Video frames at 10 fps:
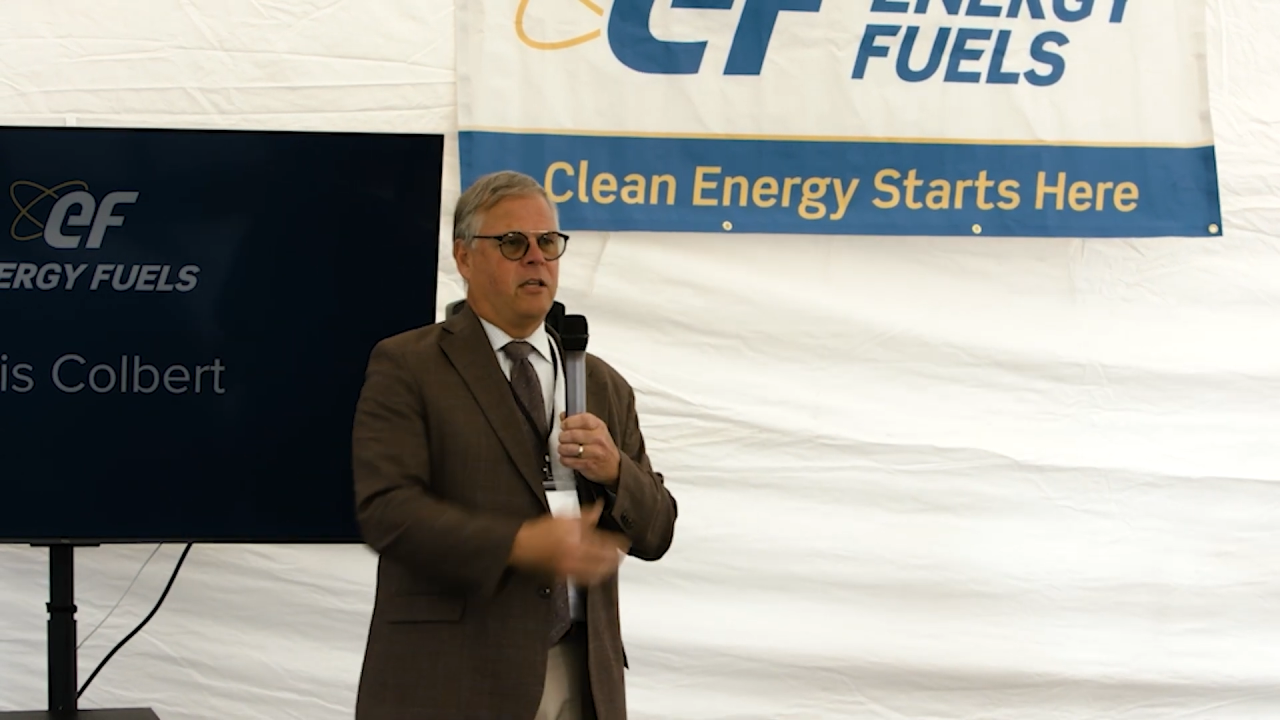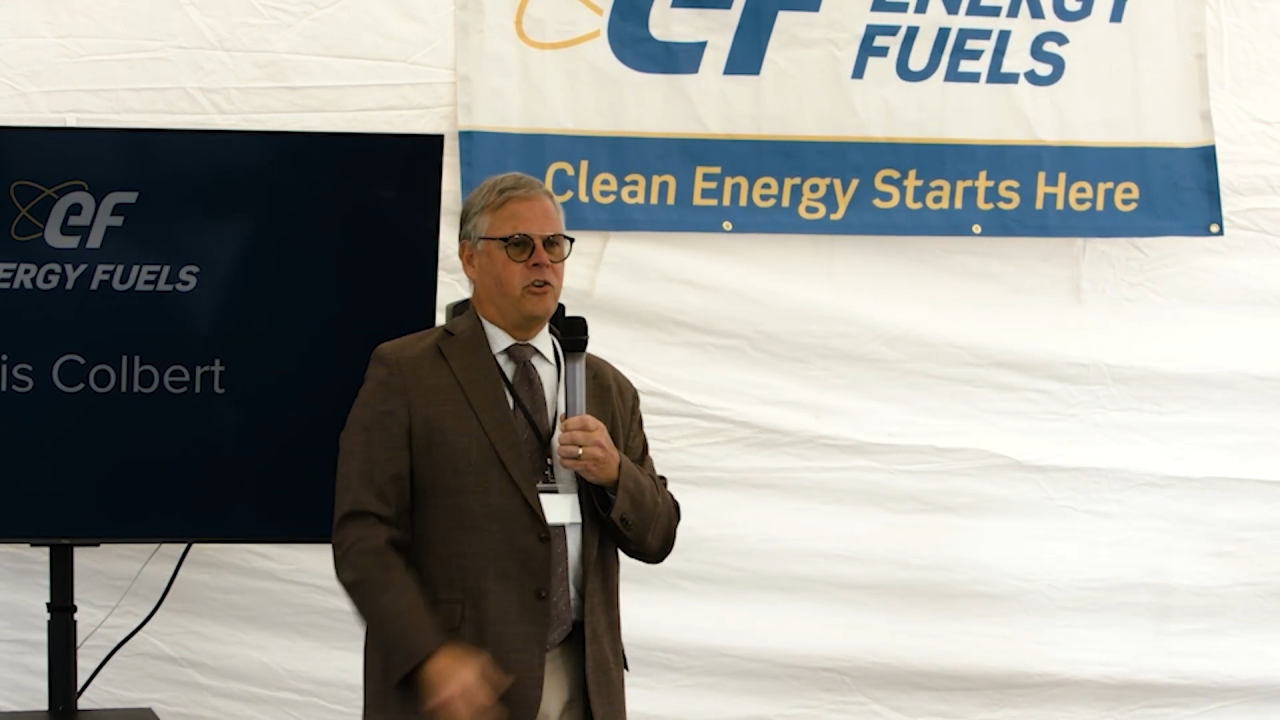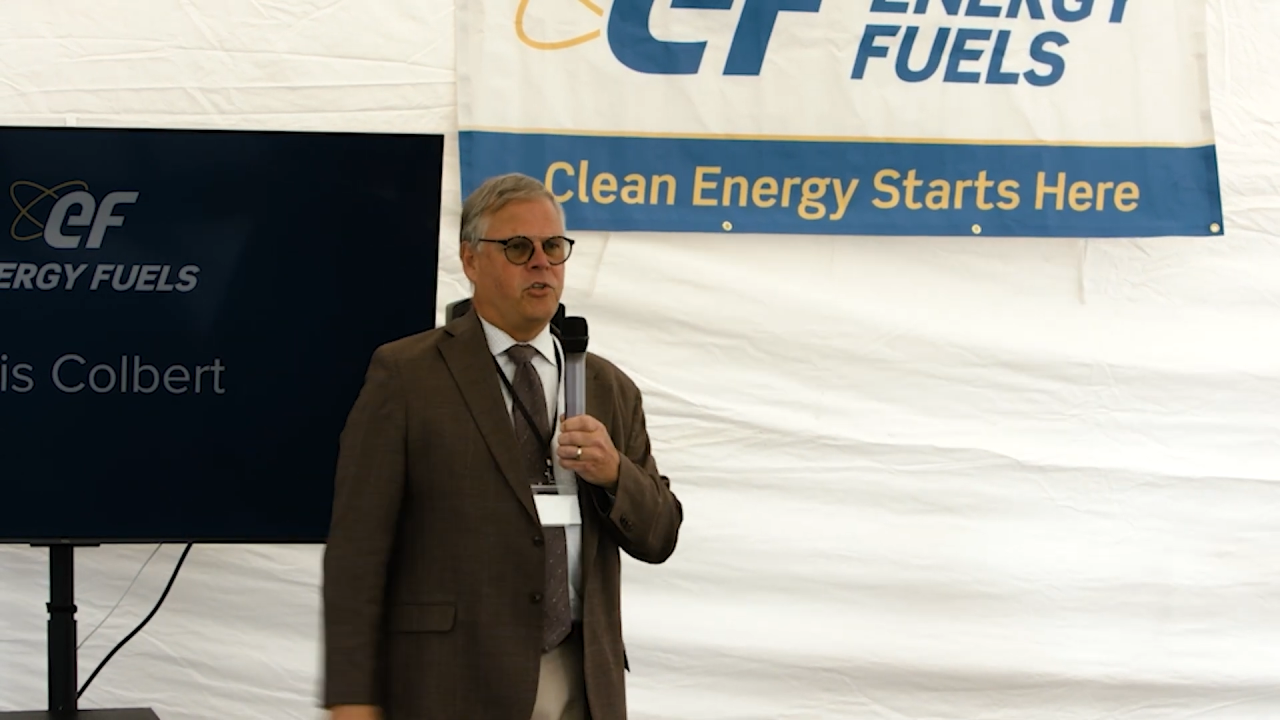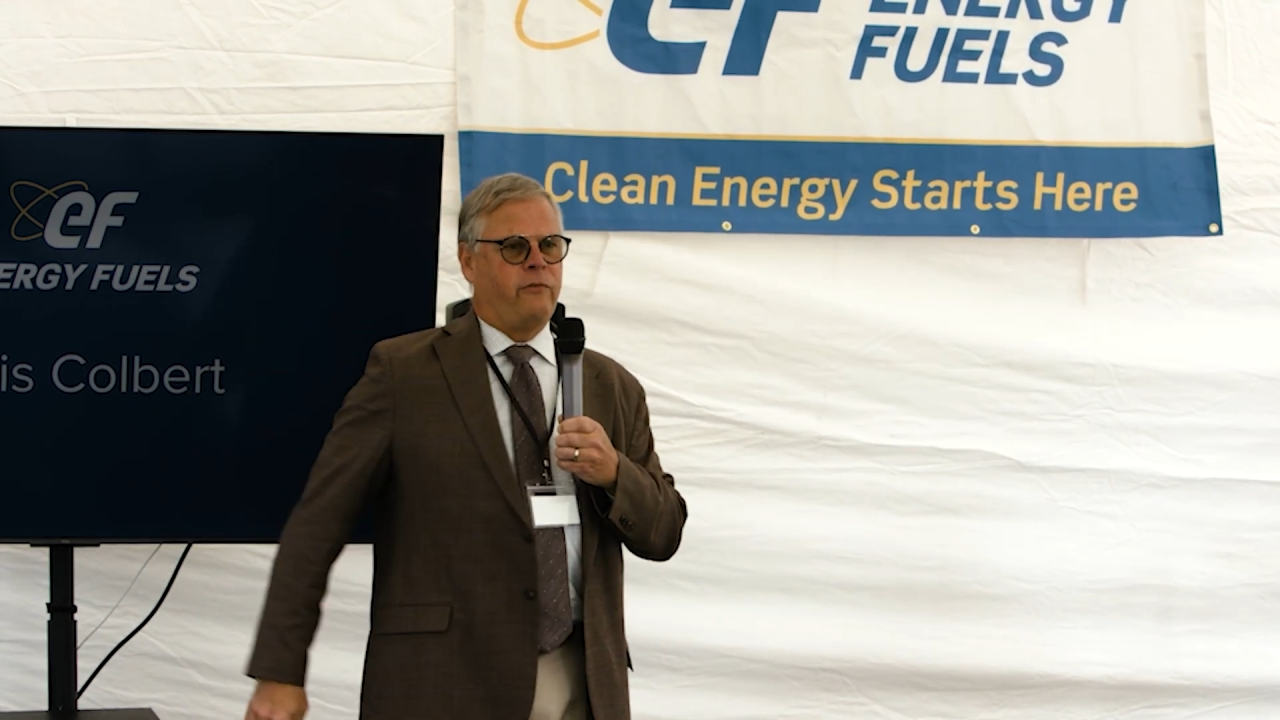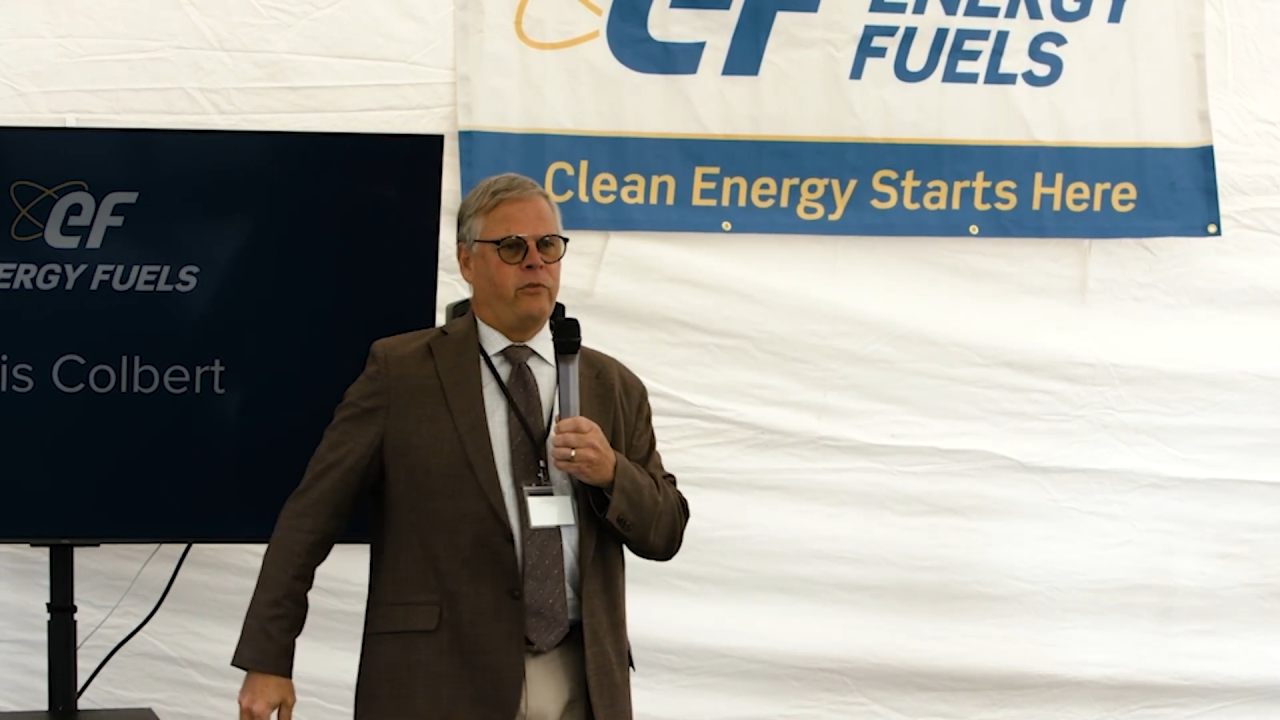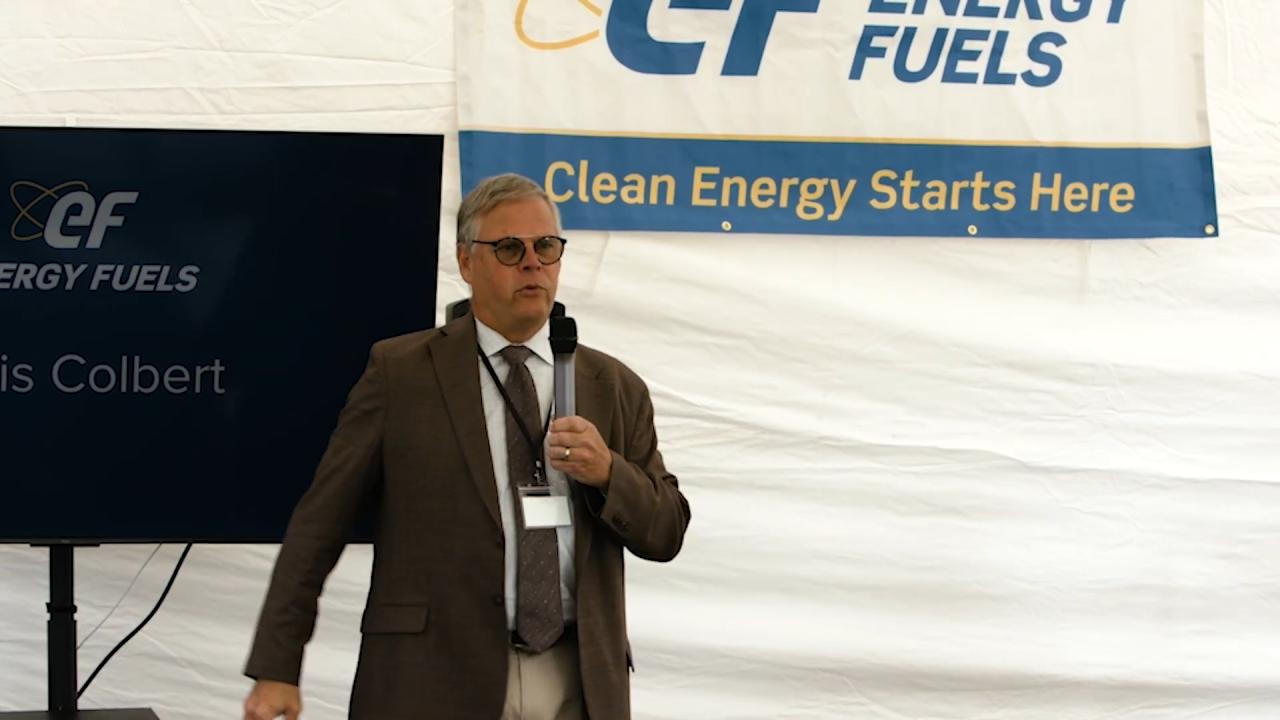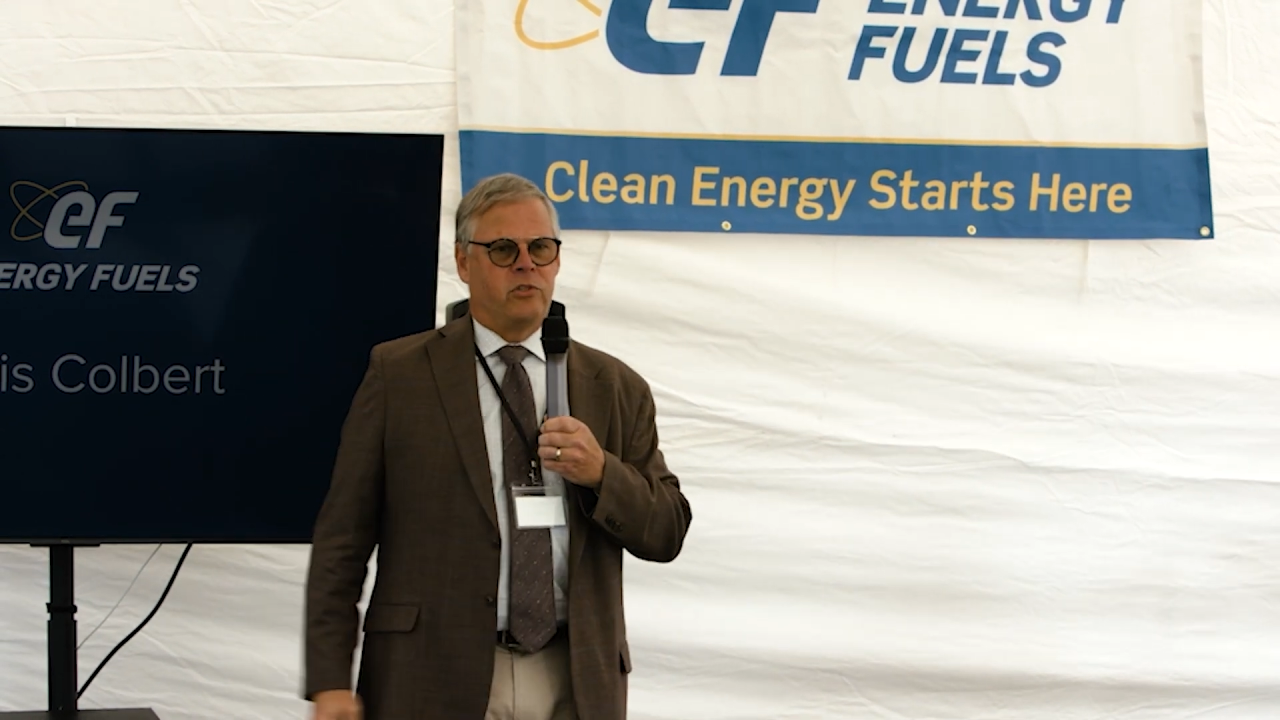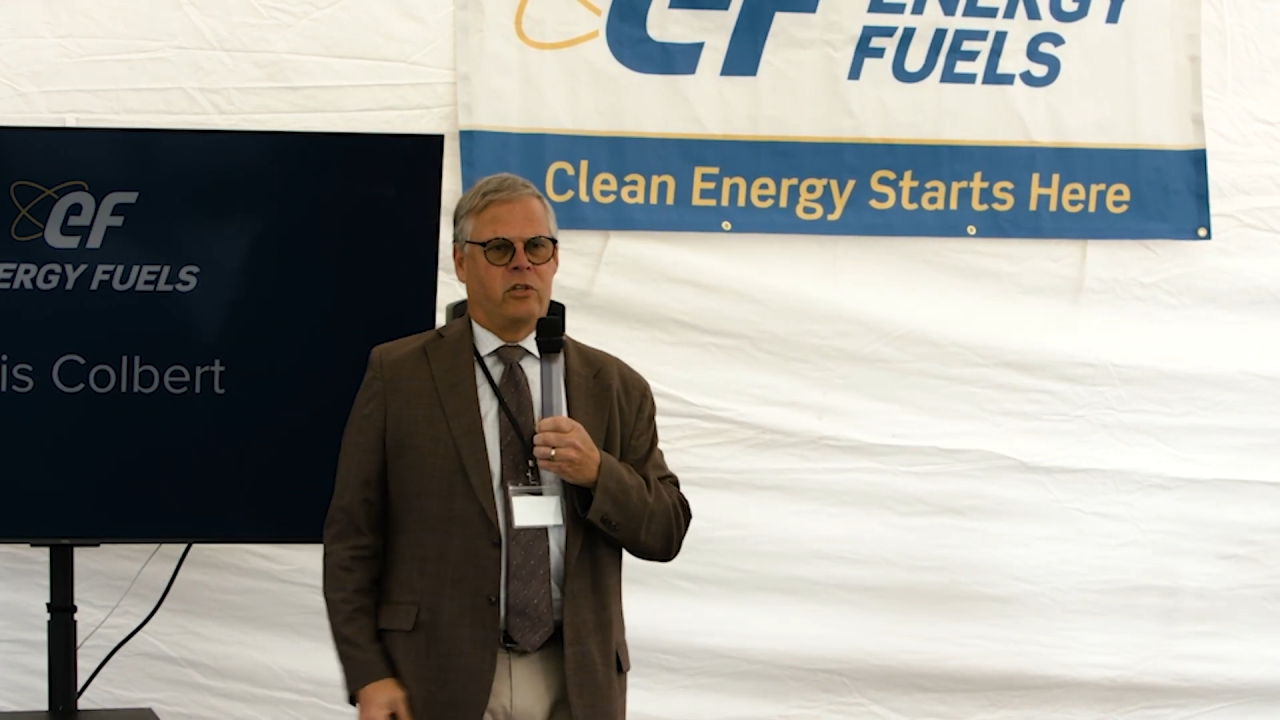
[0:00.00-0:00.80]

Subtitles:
Energy Fuels